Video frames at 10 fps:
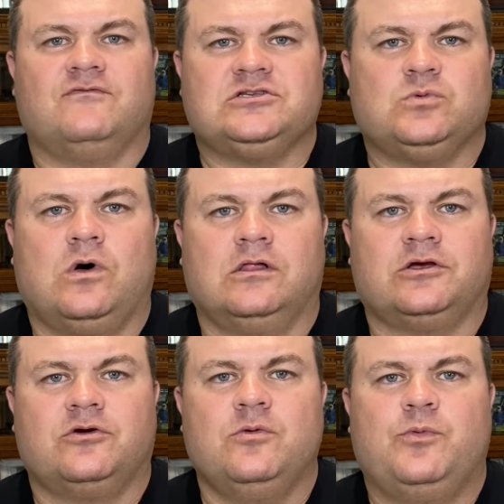of the
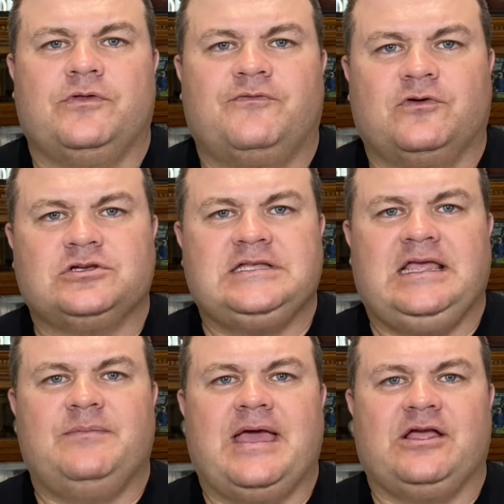Zwolak Group with First
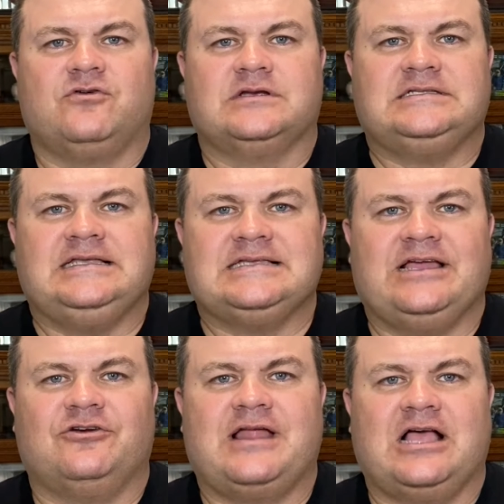Team and Christie's
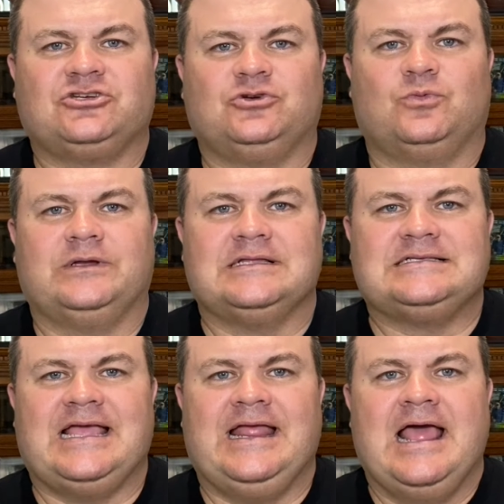International Real
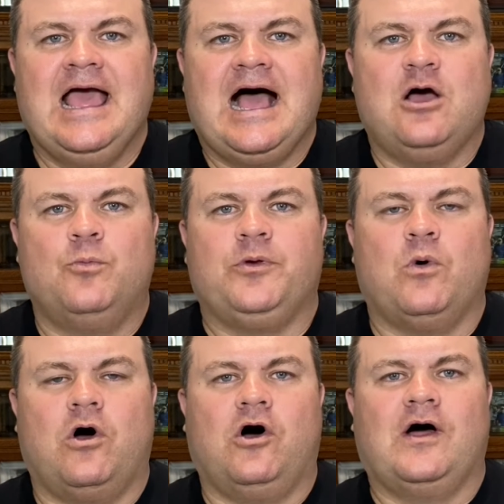Estate. I hope
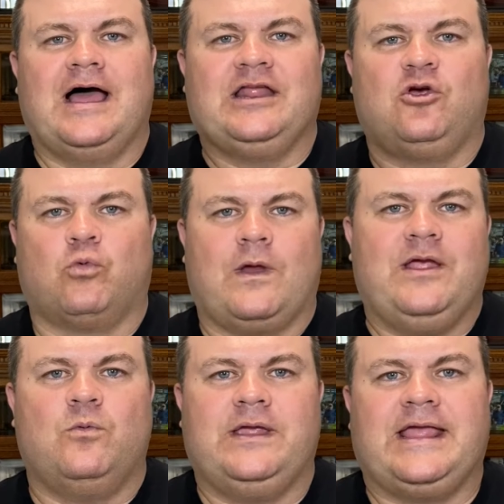you all had a
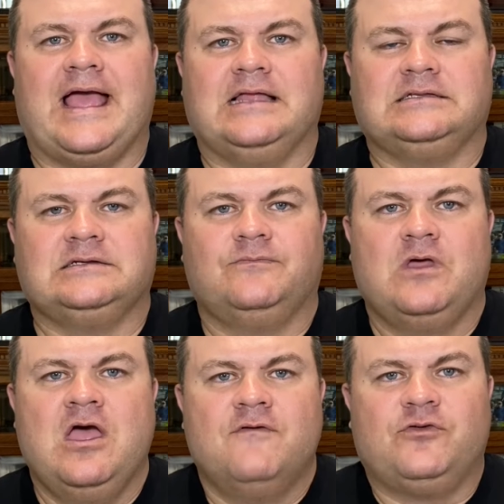great weekend.
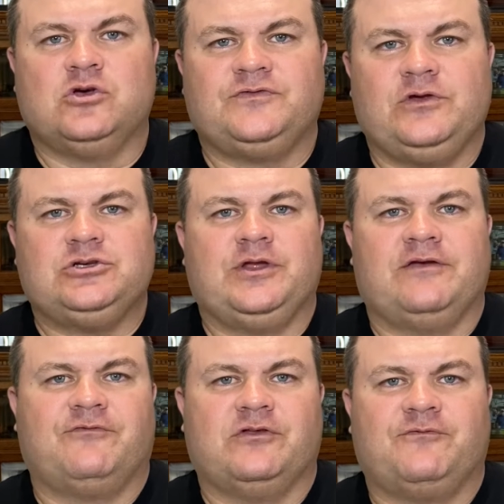For those of you tuning
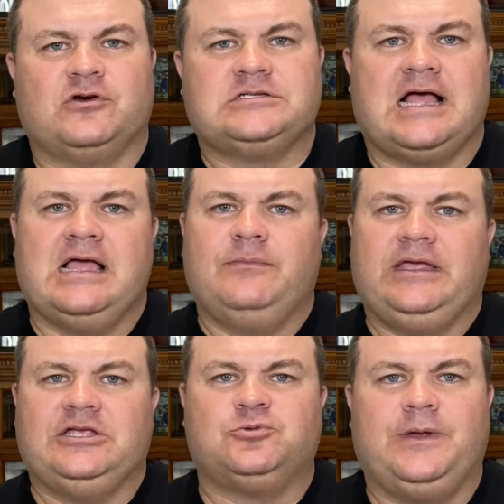in for the first time,
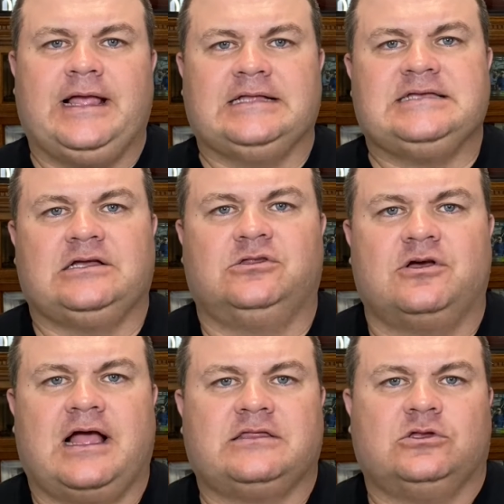each week I take a
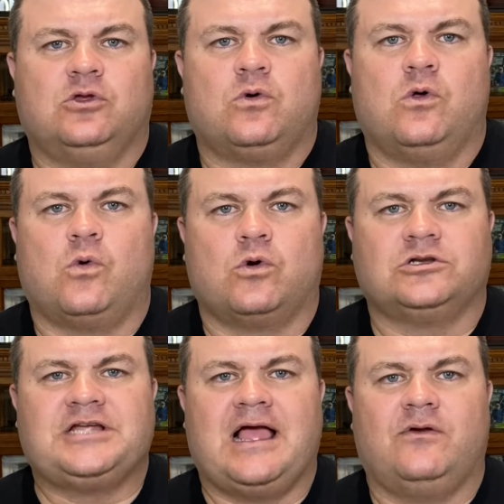look at the local
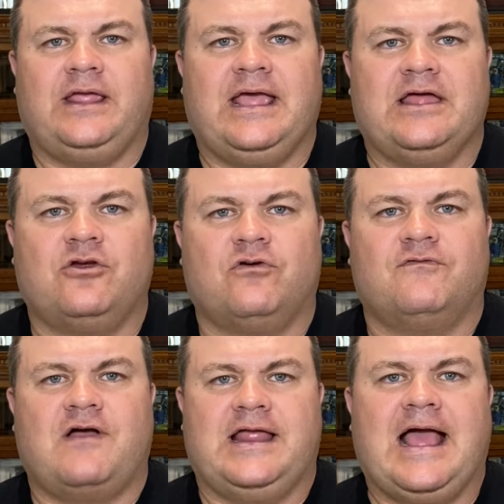Orange County and
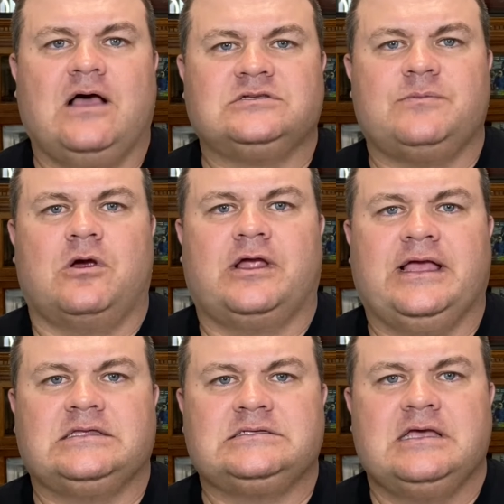Irvine housing
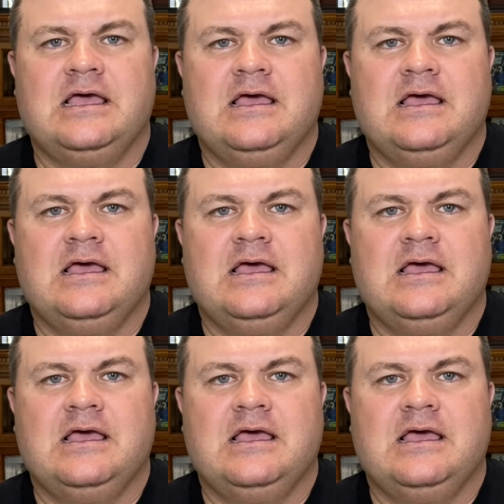markets.